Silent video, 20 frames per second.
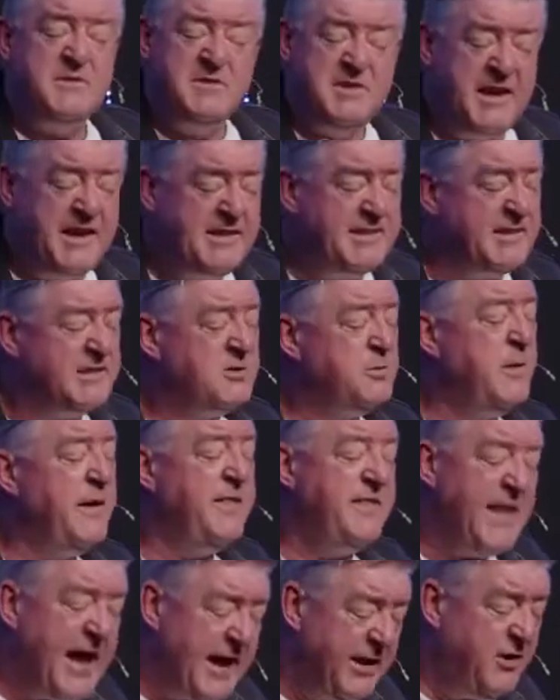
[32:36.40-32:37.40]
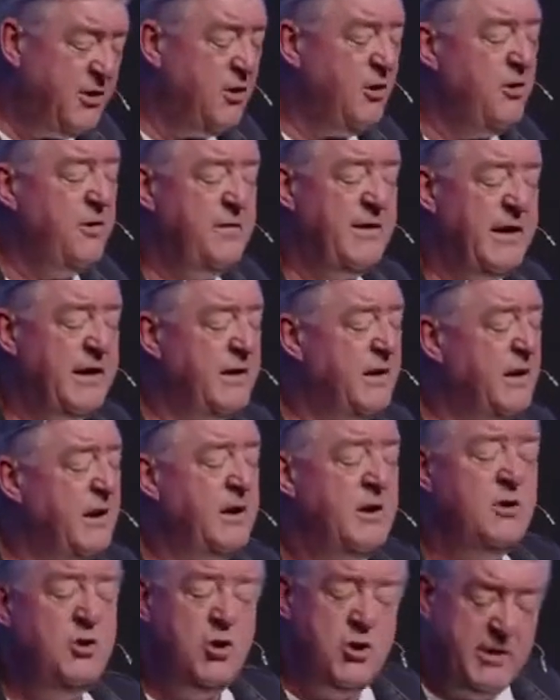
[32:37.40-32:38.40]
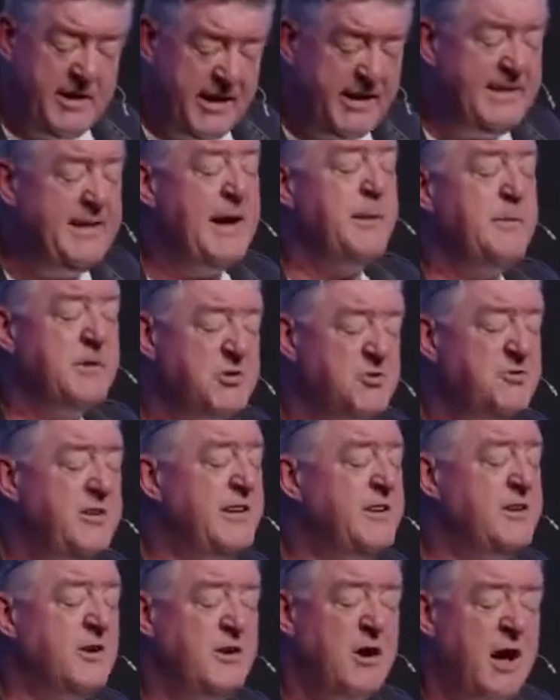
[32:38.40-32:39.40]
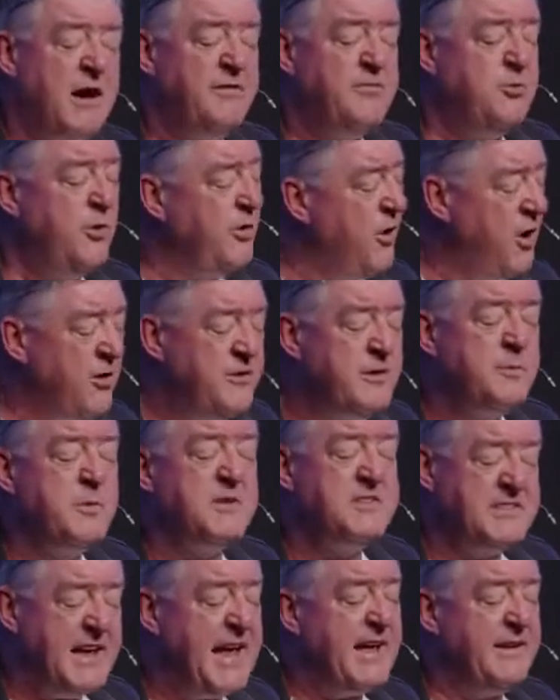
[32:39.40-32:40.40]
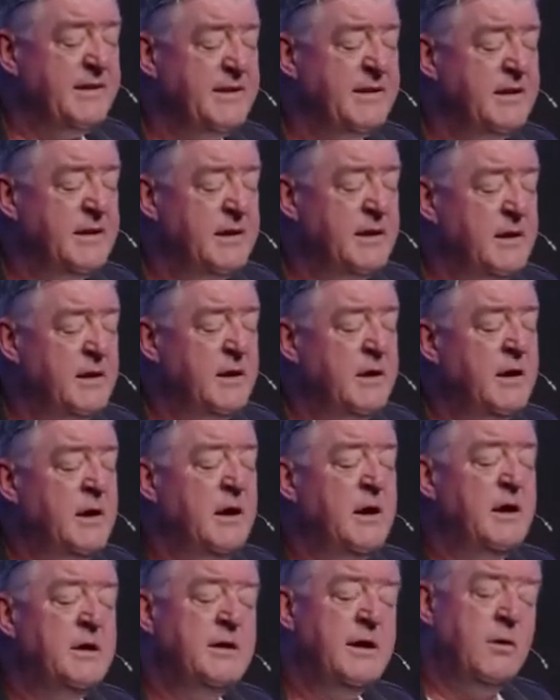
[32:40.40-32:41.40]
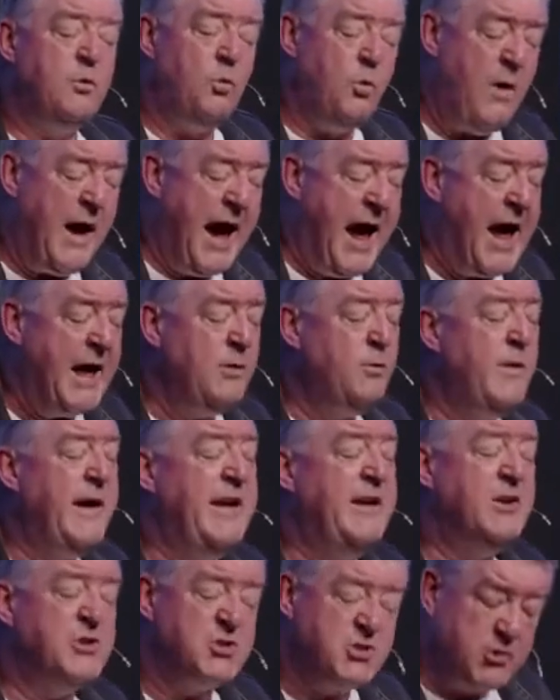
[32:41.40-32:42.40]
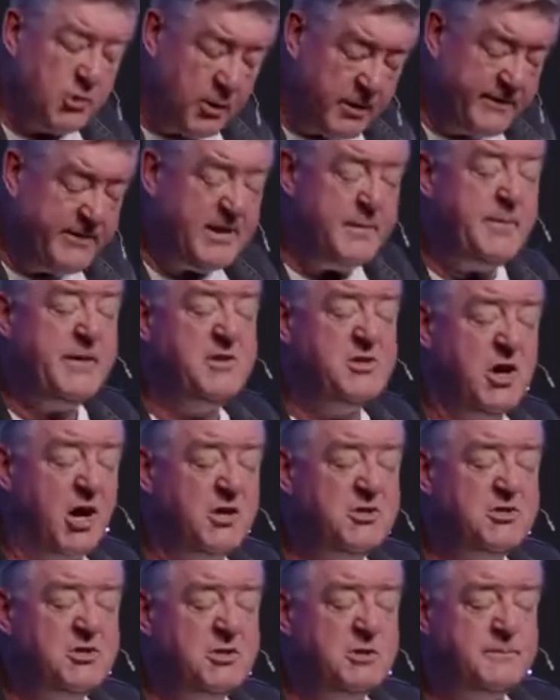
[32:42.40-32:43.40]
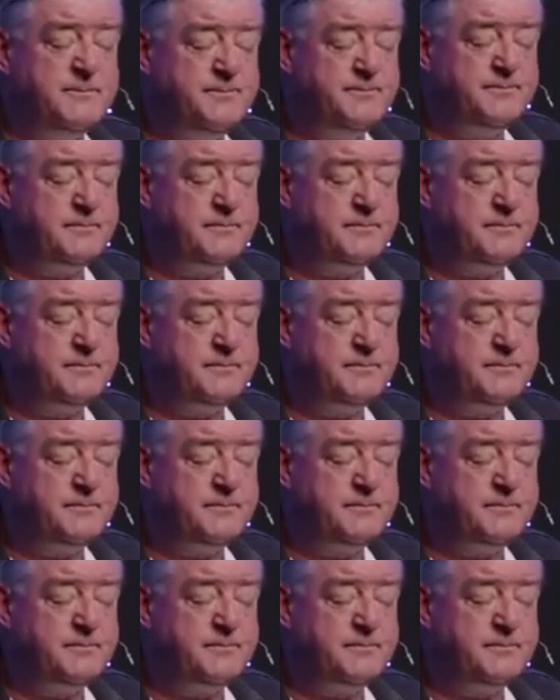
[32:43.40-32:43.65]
Jesus, we thank you that you did demonstrate your love 100%, that while we deserve to be judged,